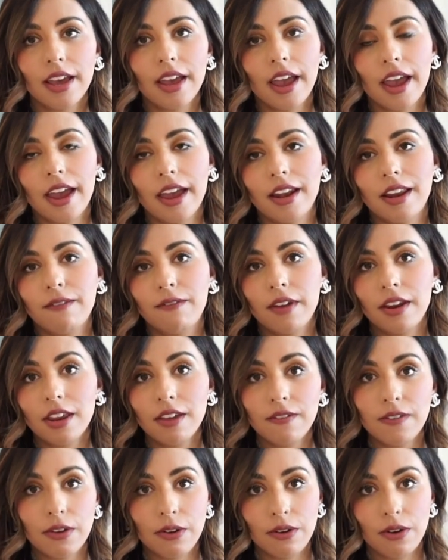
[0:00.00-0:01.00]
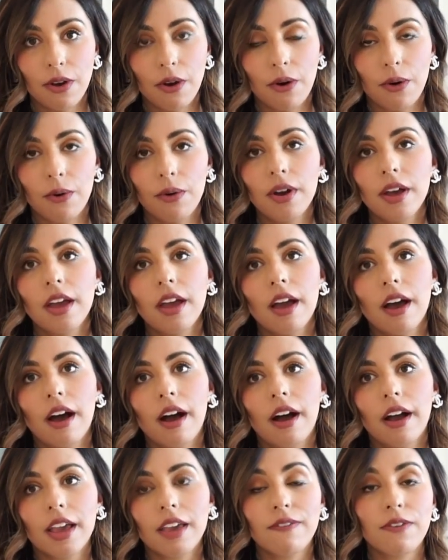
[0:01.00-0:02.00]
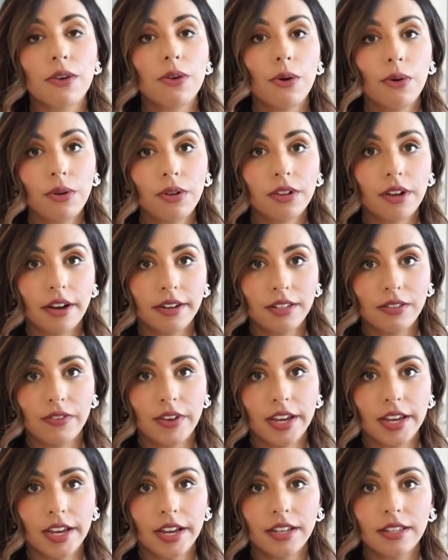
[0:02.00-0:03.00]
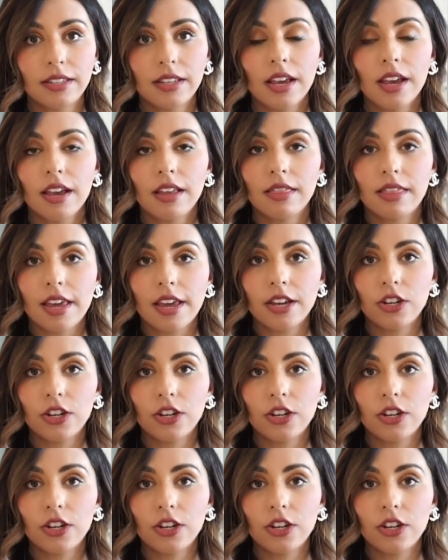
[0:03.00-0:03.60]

And if any of you know, if you go to Las Vegas, the